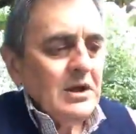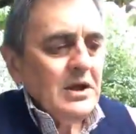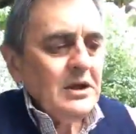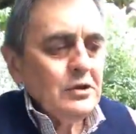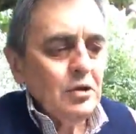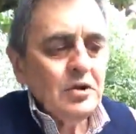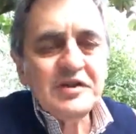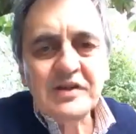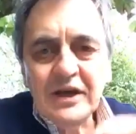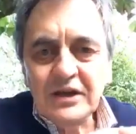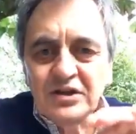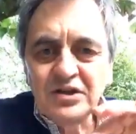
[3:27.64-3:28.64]
it looks
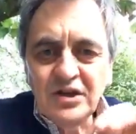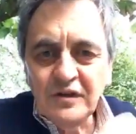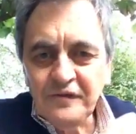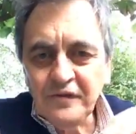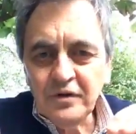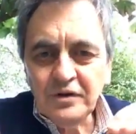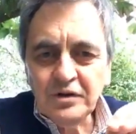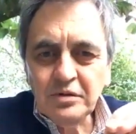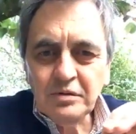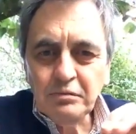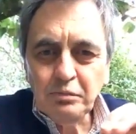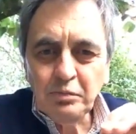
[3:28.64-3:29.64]
at different
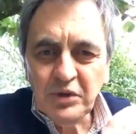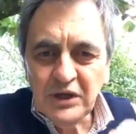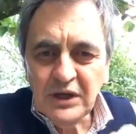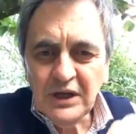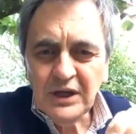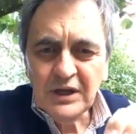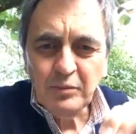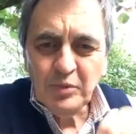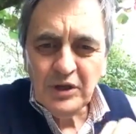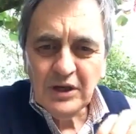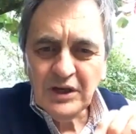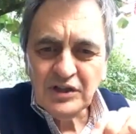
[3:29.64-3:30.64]

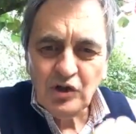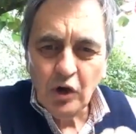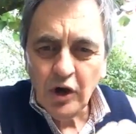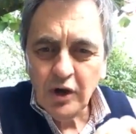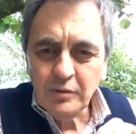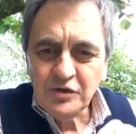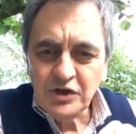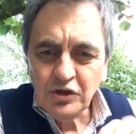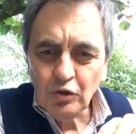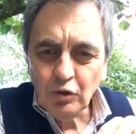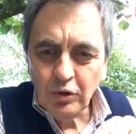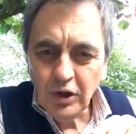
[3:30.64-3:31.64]
big times in
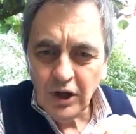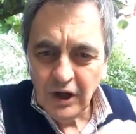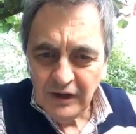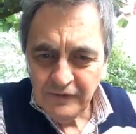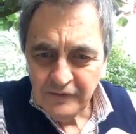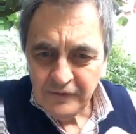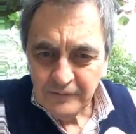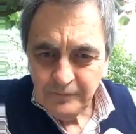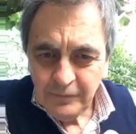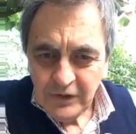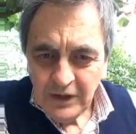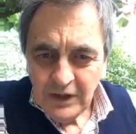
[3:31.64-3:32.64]
your life,
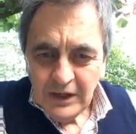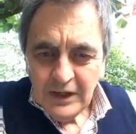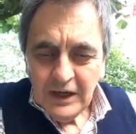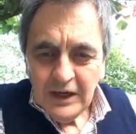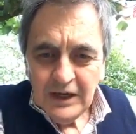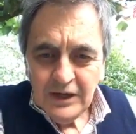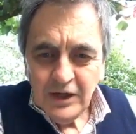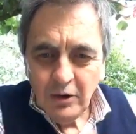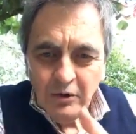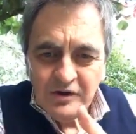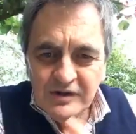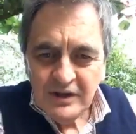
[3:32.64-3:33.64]
and no
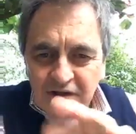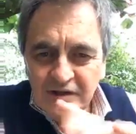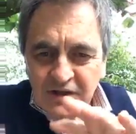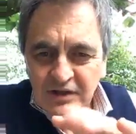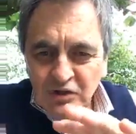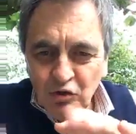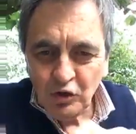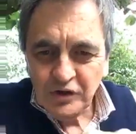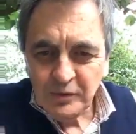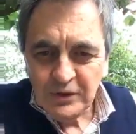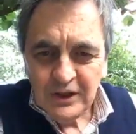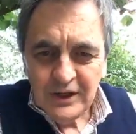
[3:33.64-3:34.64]
worries, Leslie, talk to
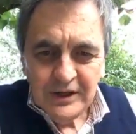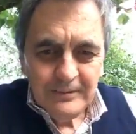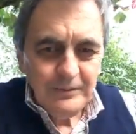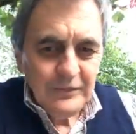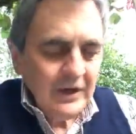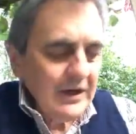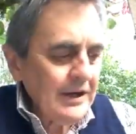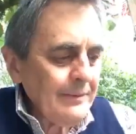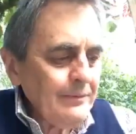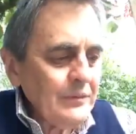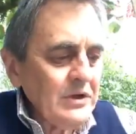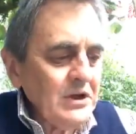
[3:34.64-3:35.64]
you a bit later.
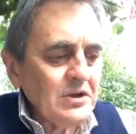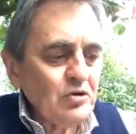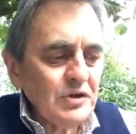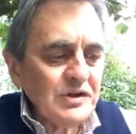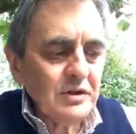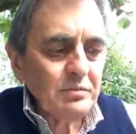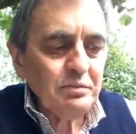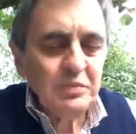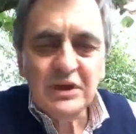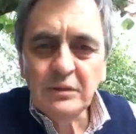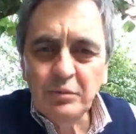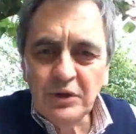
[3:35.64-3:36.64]
It looks at
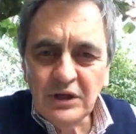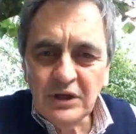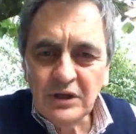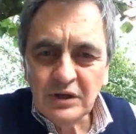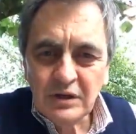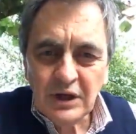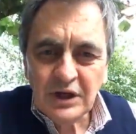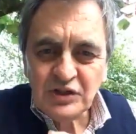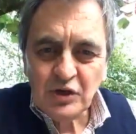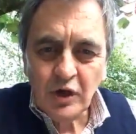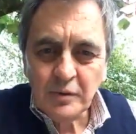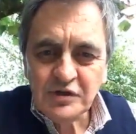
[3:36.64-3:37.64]
big
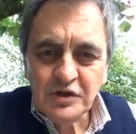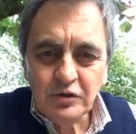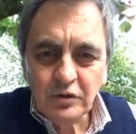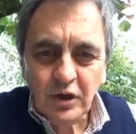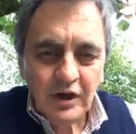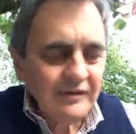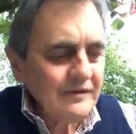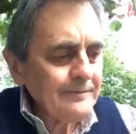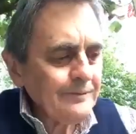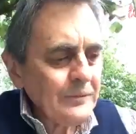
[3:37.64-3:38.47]
times in your life